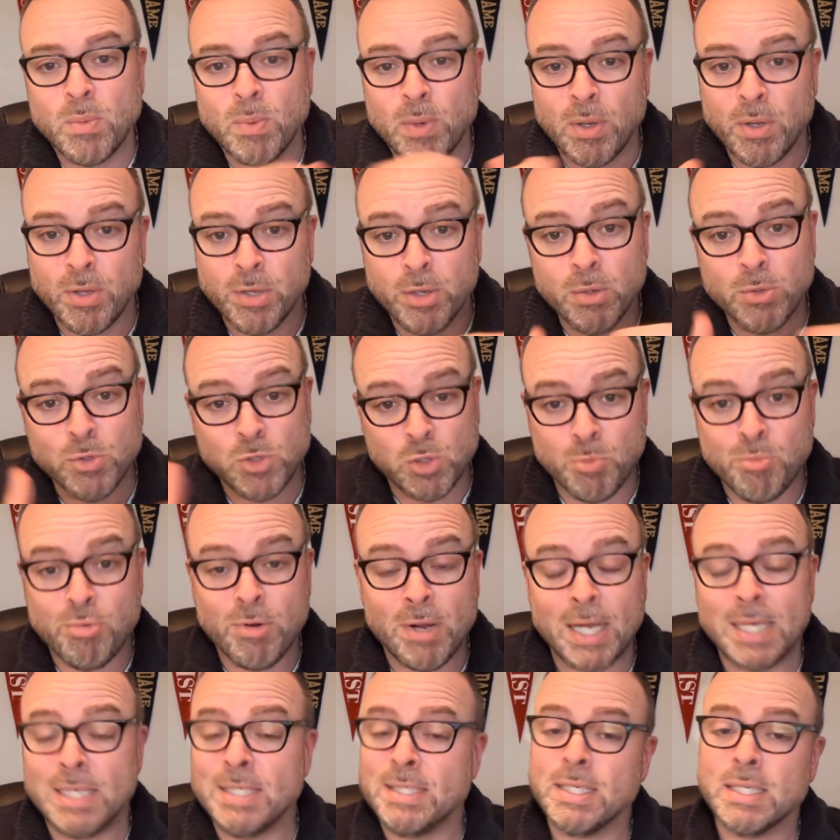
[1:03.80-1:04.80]
well,
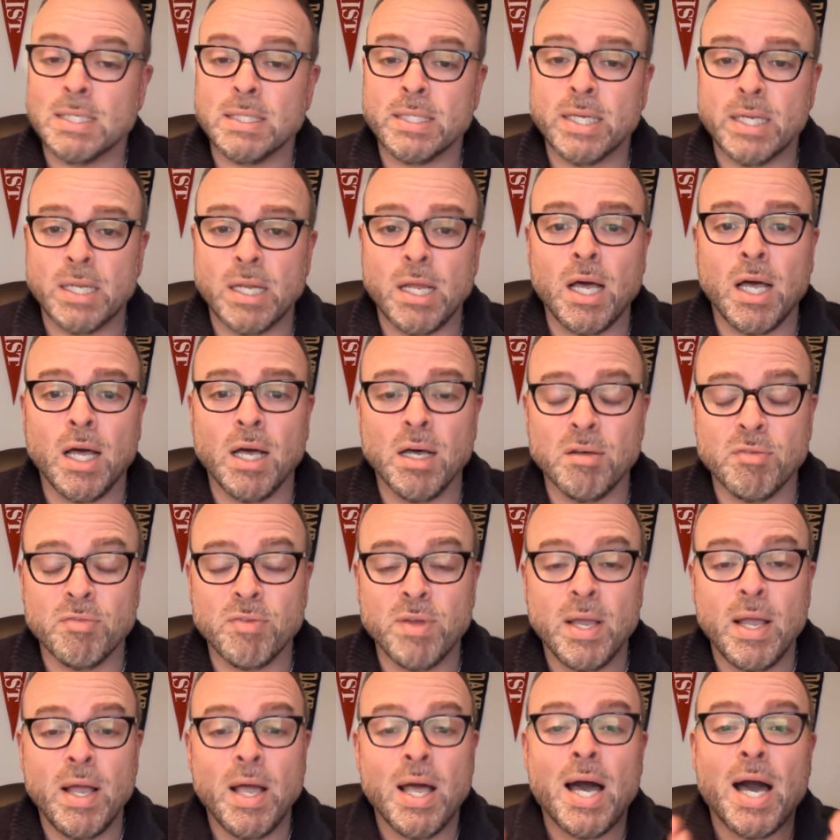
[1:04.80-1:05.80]
surprisingly enough,
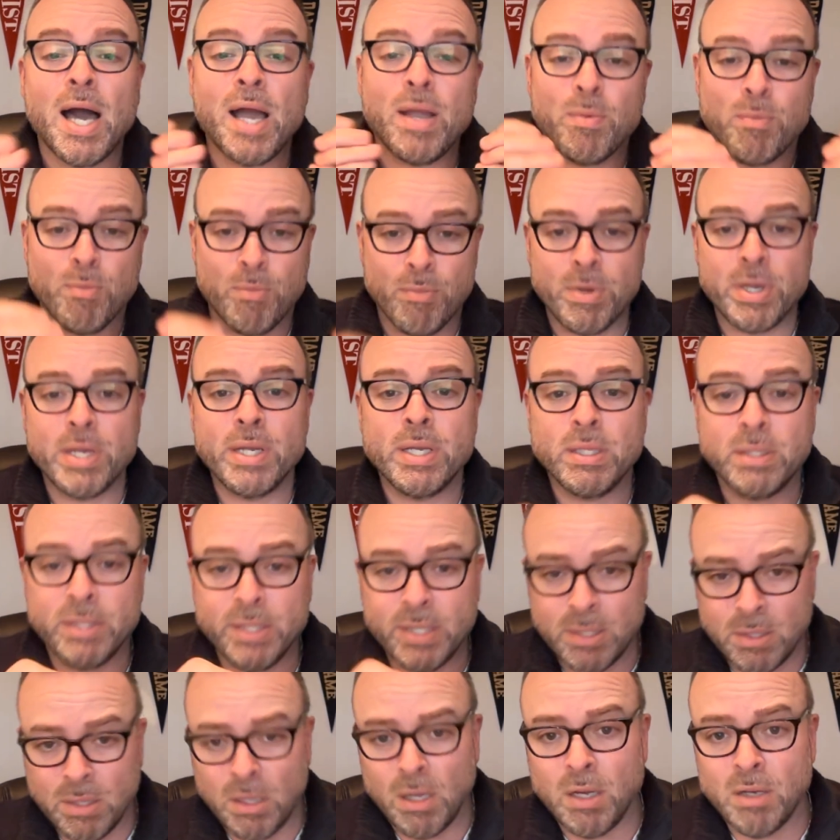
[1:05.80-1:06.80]
I
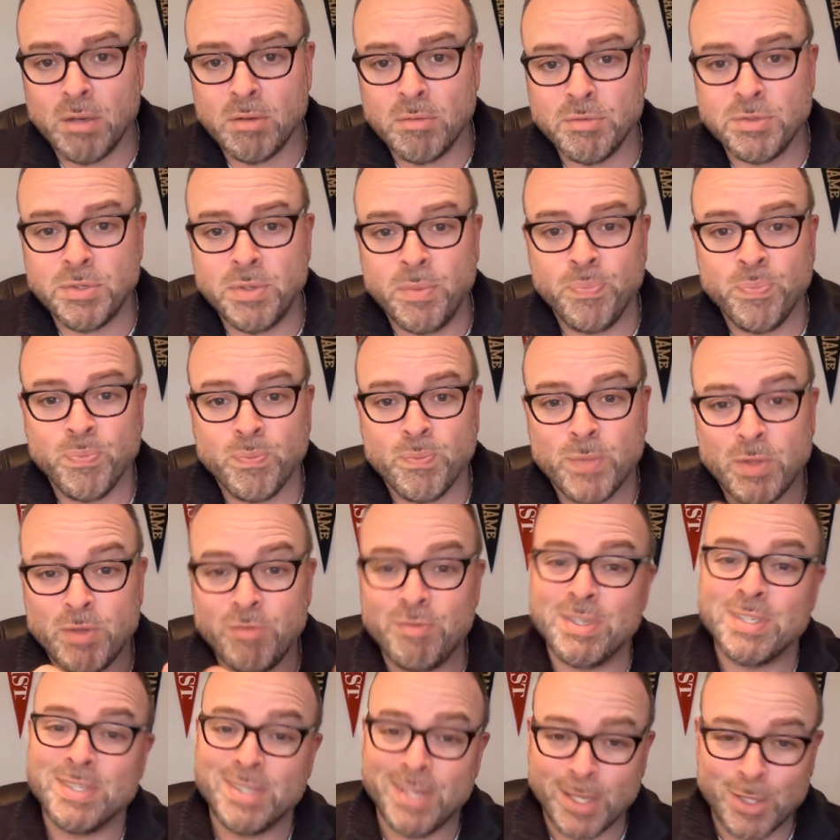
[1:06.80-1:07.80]
really loved
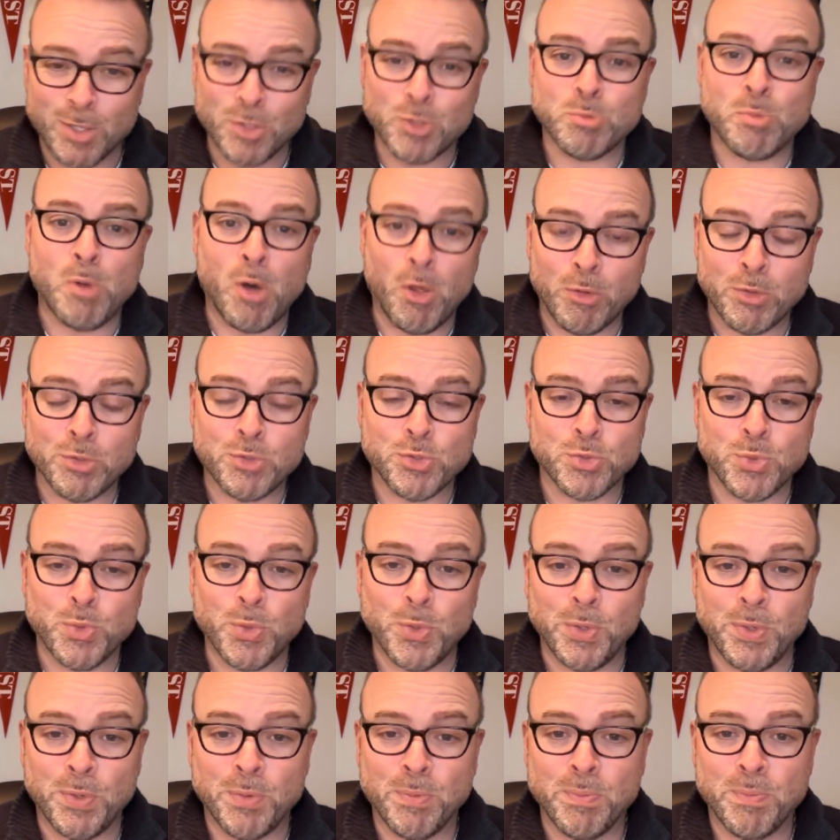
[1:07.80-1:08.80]
visiting the smaller
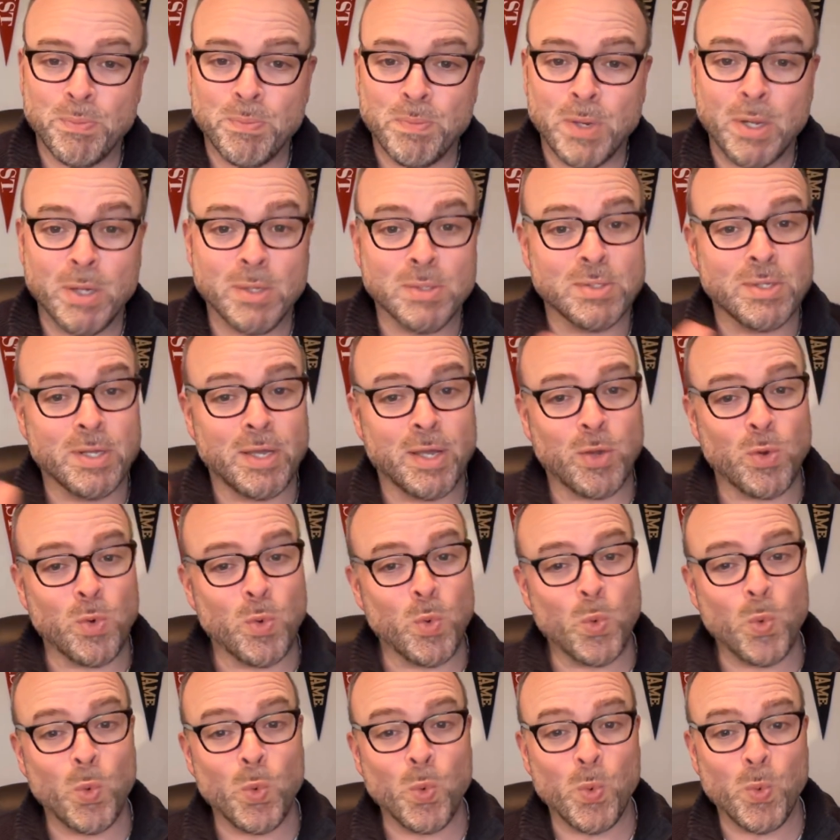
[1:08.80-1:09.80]
school. And I was like,
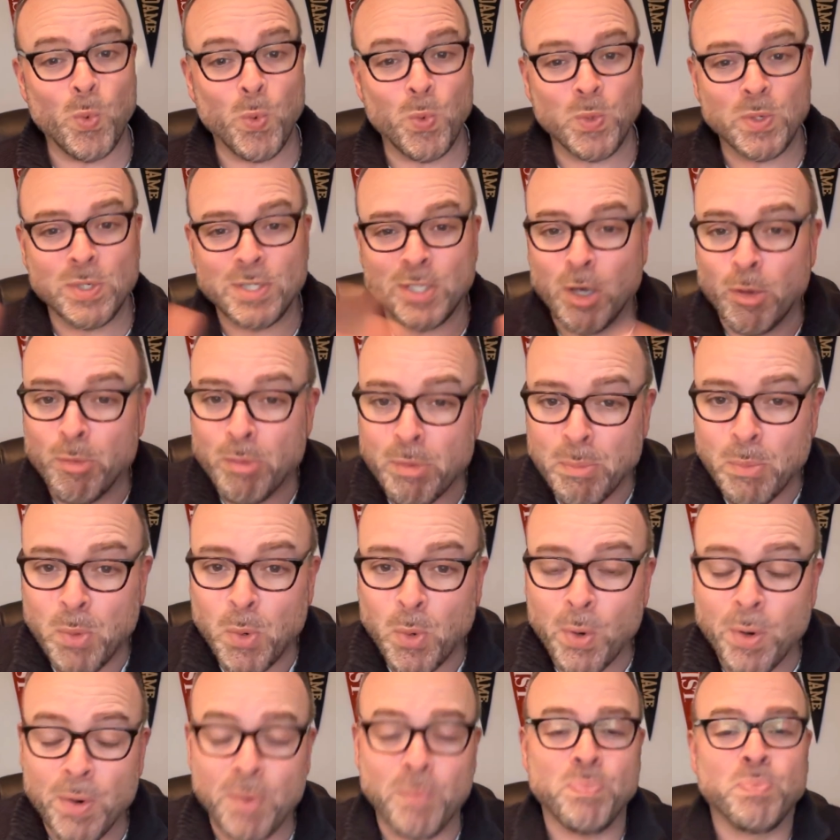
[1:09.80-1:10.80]
ooh, tell me
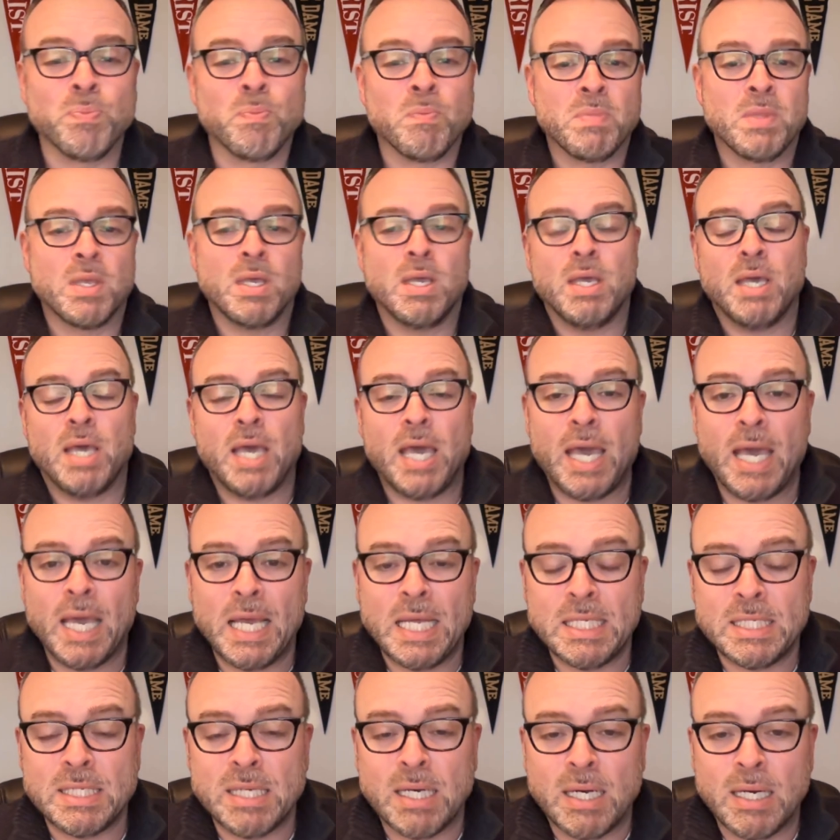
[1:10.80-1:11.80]
more.
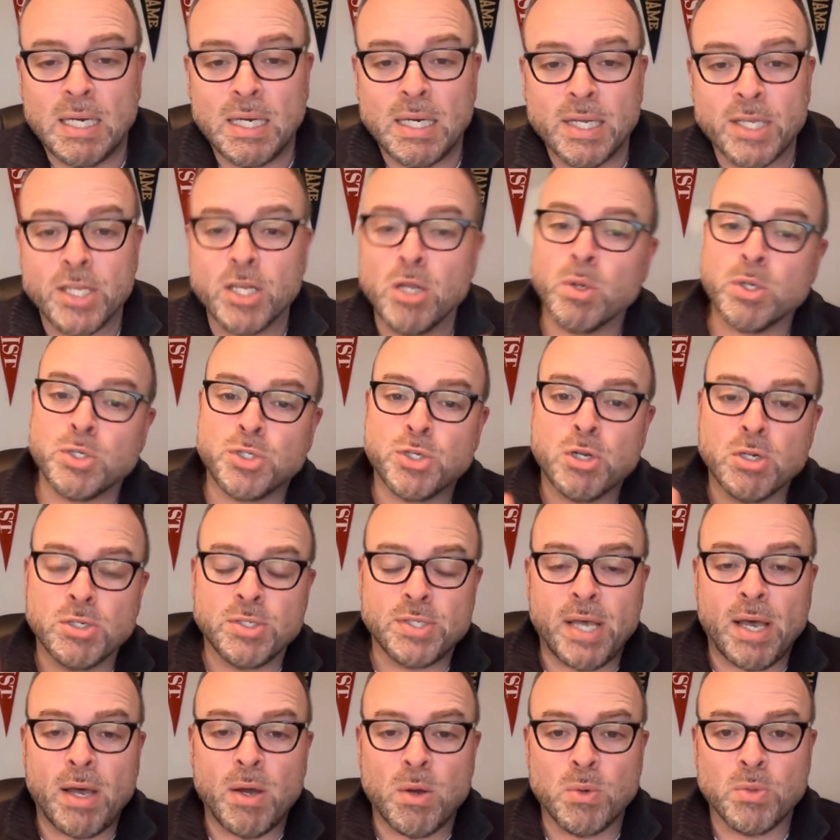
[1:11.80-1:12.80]
And, it turns
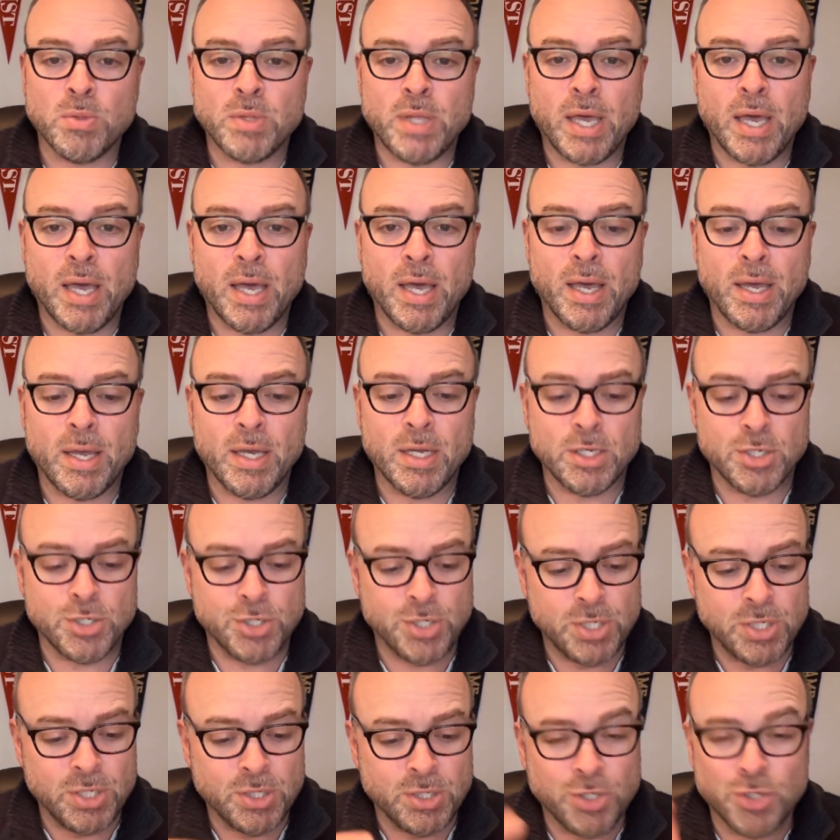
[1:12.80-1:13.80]
out that
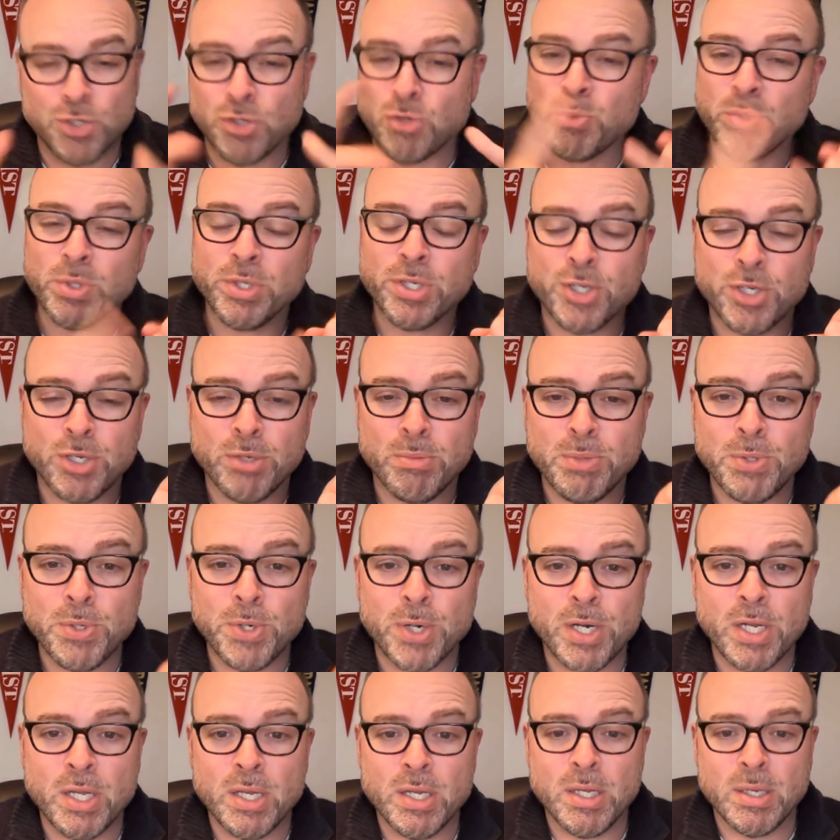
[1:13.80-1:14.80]
she's a really
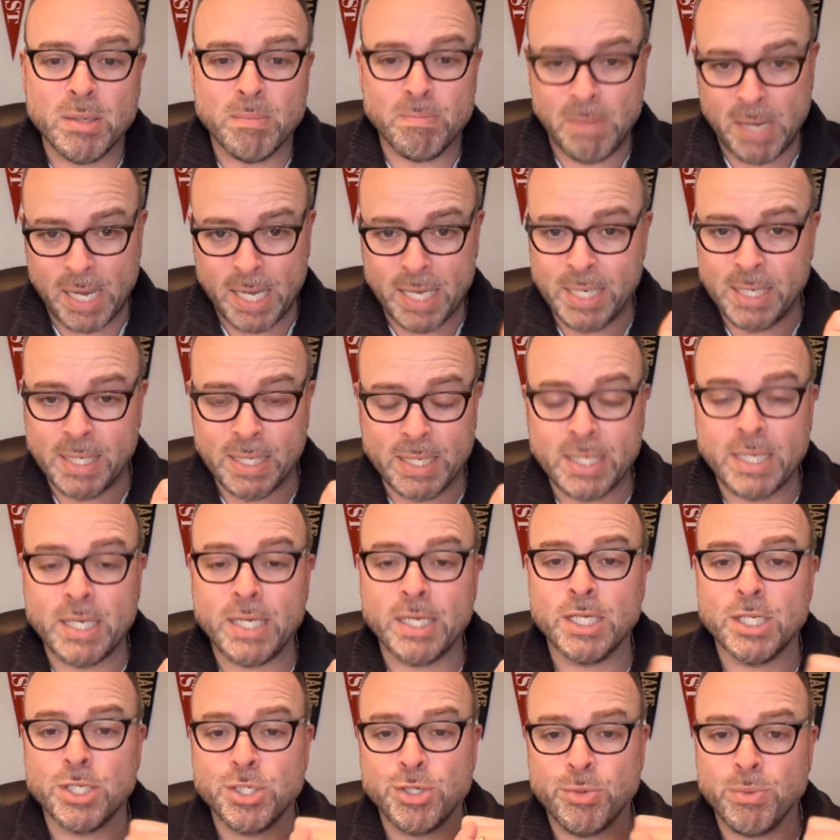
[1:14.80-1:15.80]
community-minded
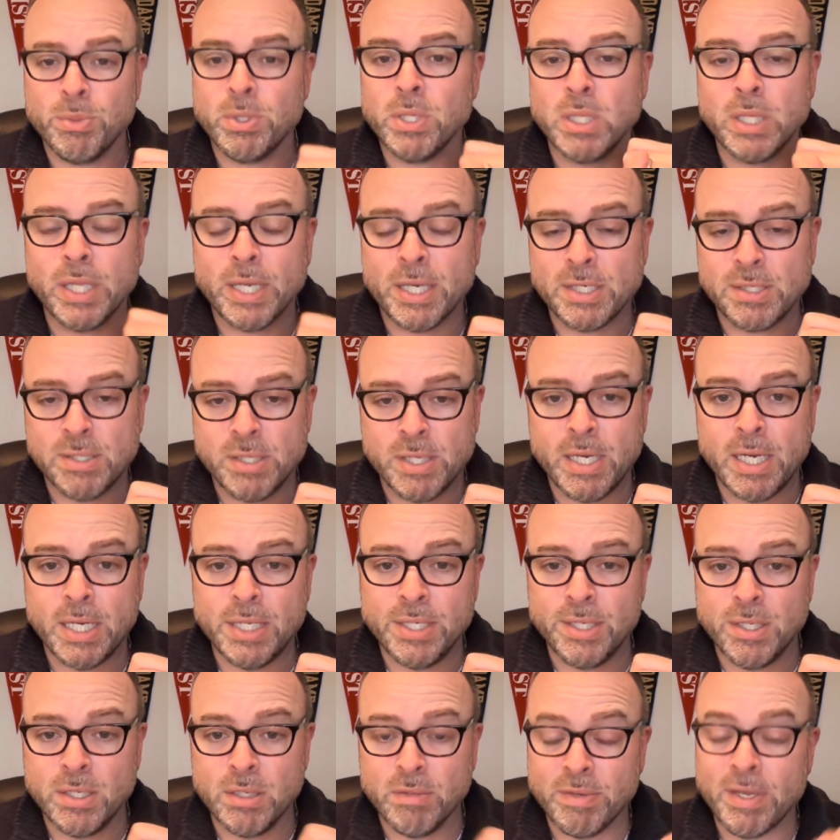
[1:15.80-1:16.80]
kid. She really likes the
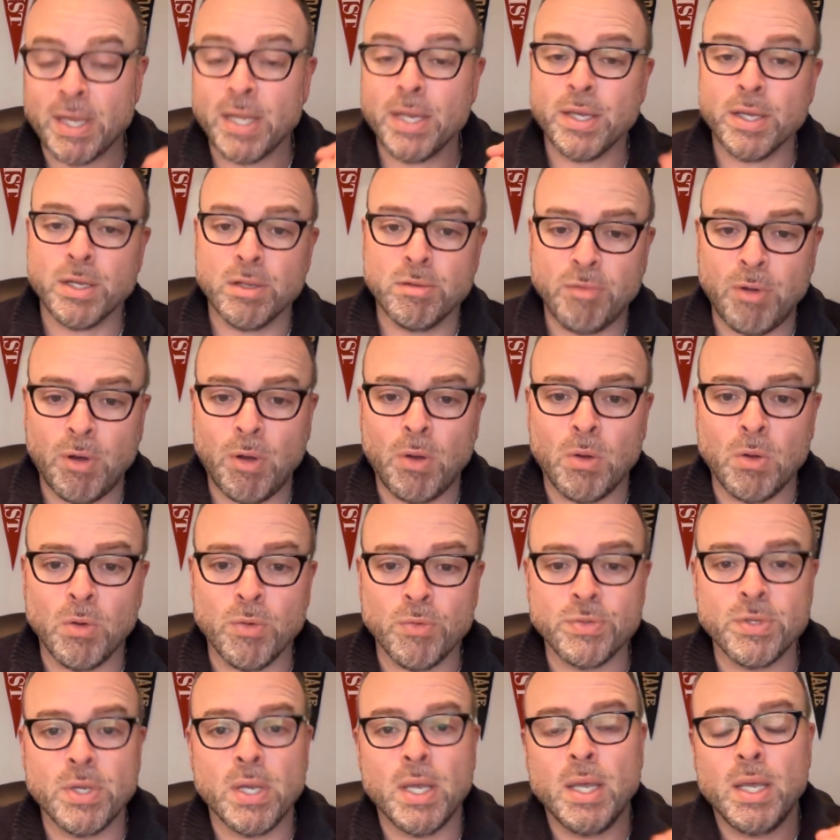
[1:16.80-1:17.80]
idea of getting
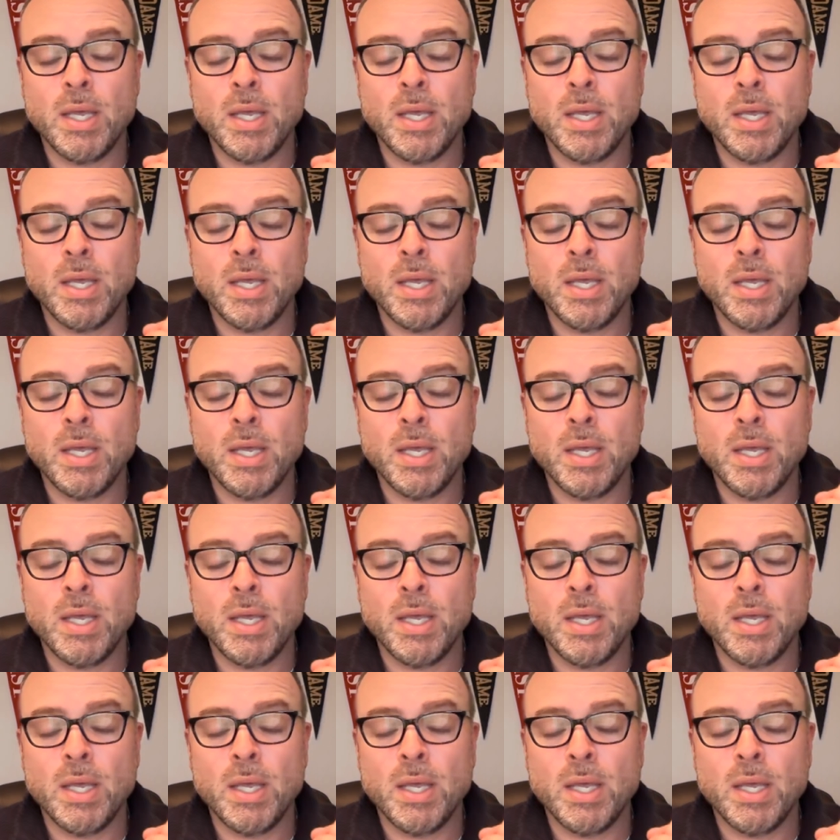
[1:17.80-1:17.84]
involved,